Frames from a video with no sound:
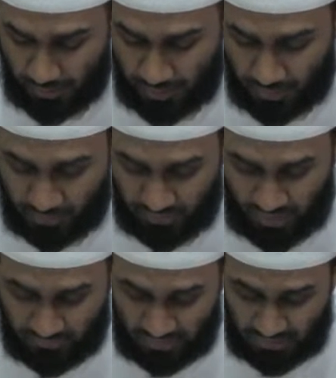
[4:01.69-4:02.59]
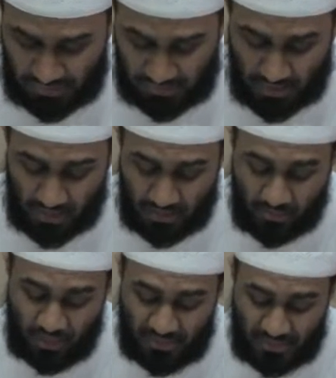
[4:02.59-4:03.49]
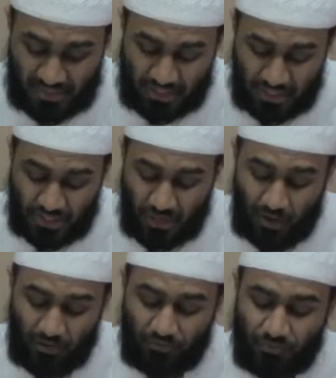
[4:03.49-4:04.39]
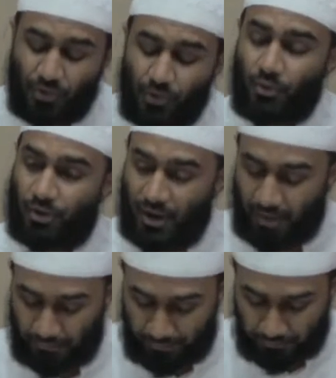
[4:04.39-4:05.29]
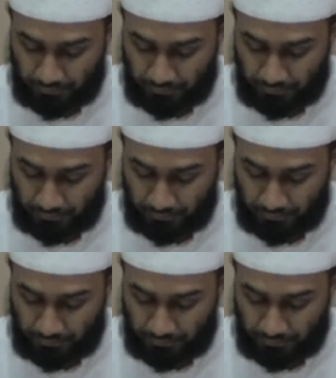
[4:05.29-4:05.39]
Number five is the recitation of Qur'an.